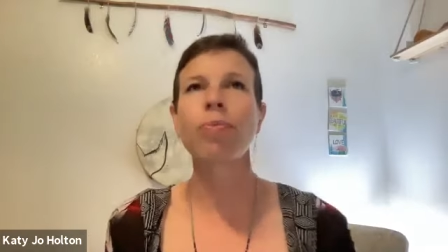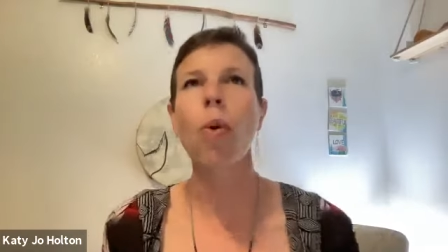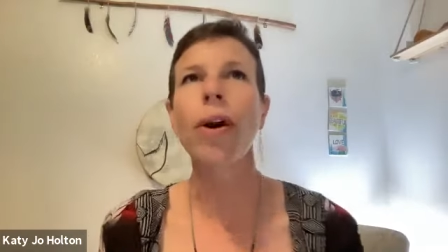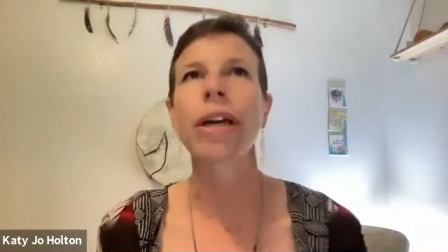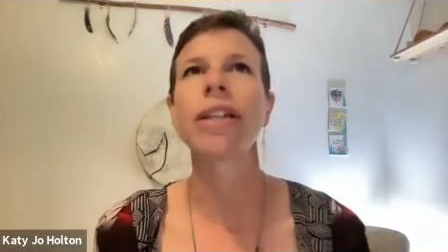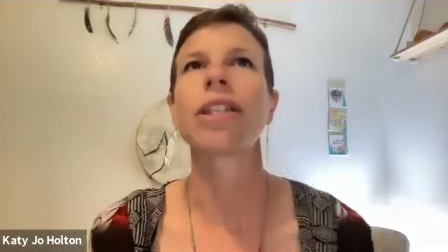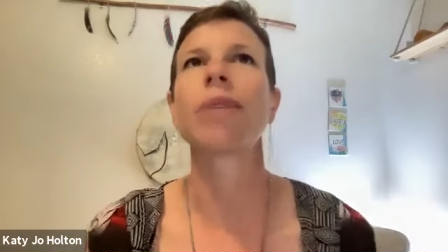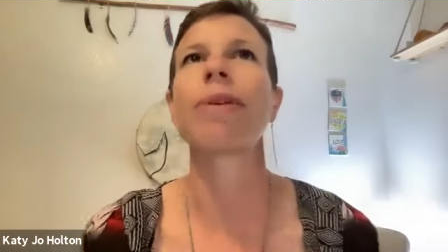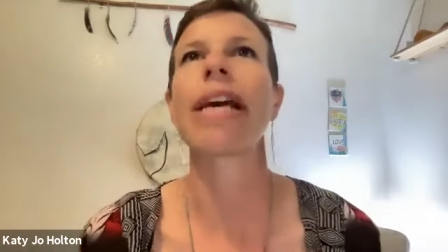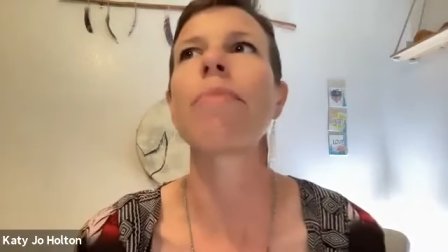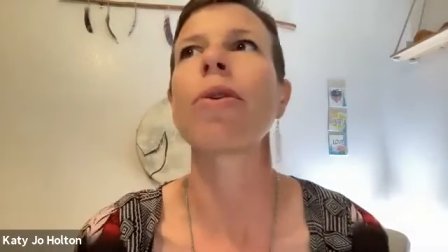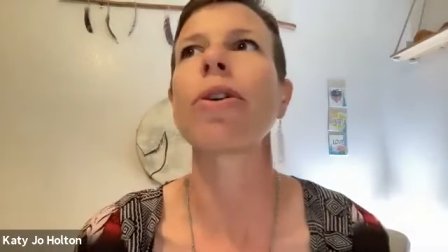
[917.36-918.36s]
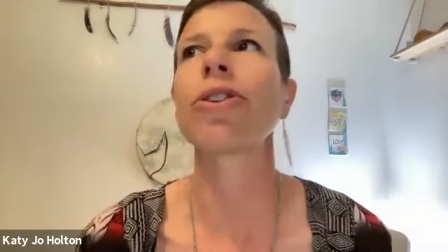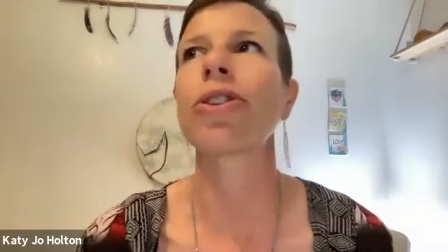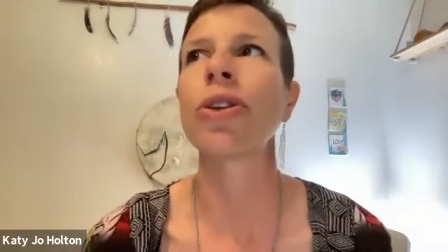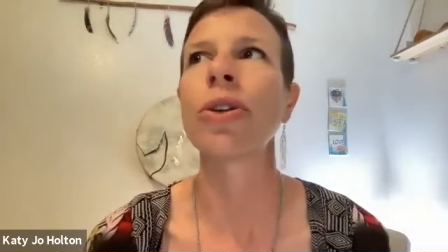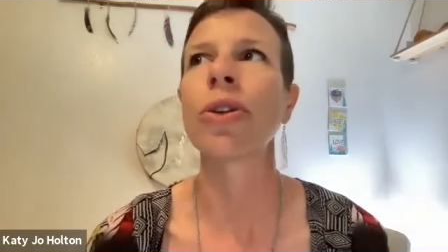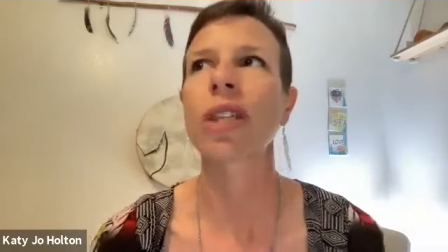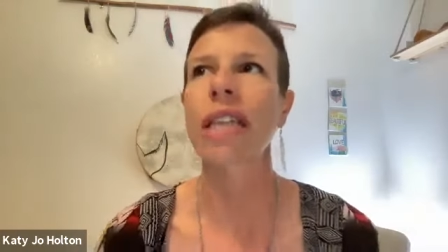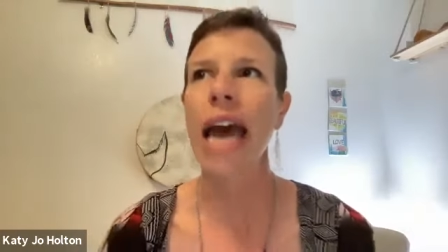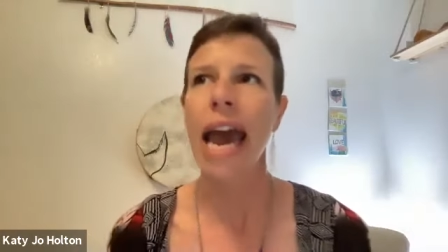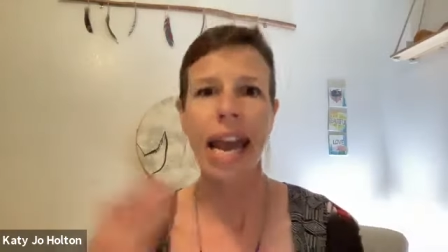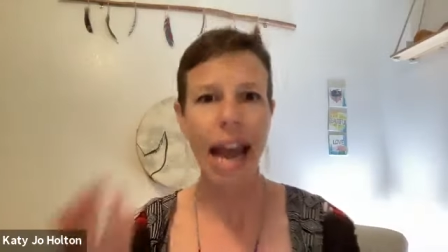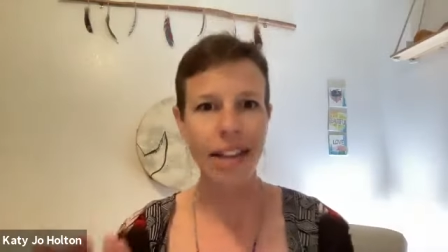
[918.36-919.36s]
important to be able to
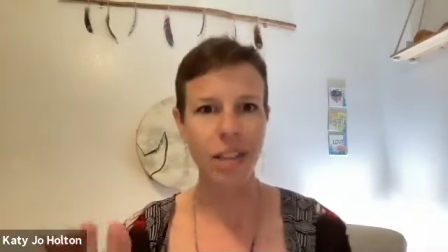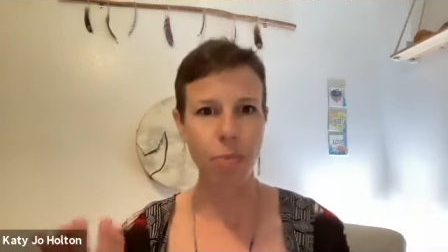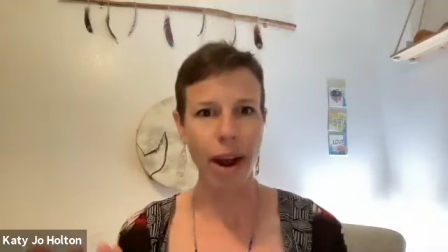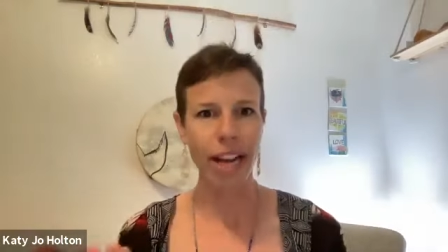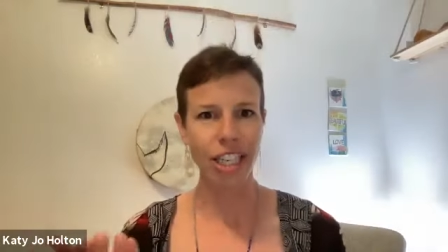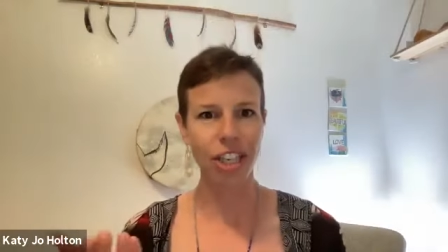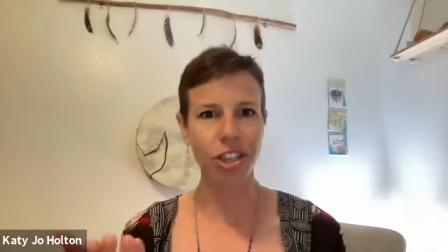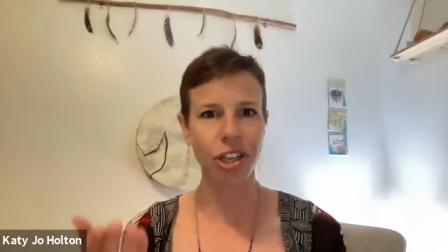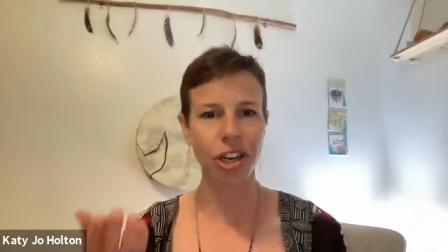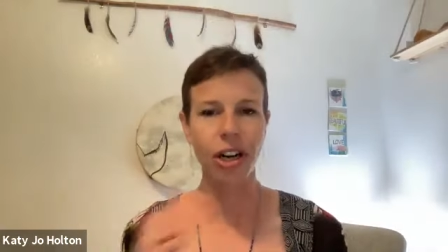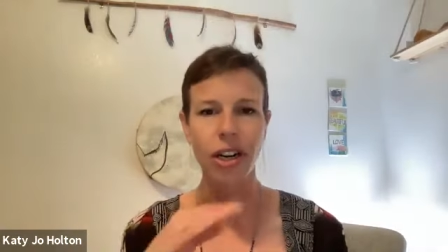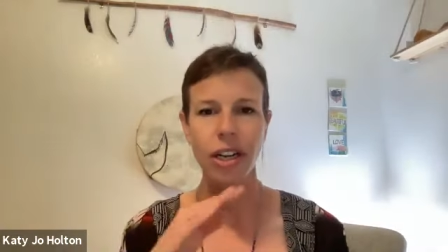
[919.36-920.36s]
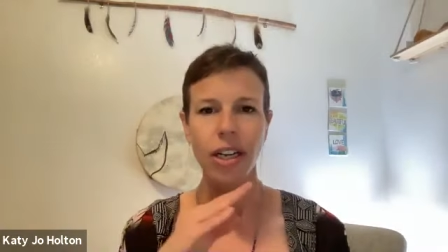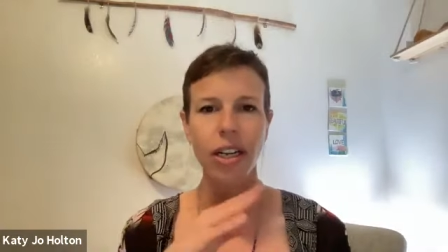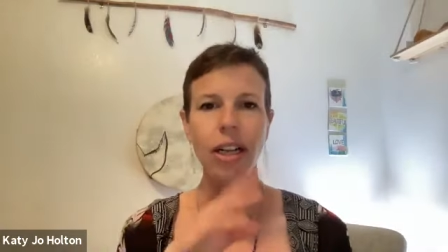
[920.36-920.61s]
say, as a practitioner,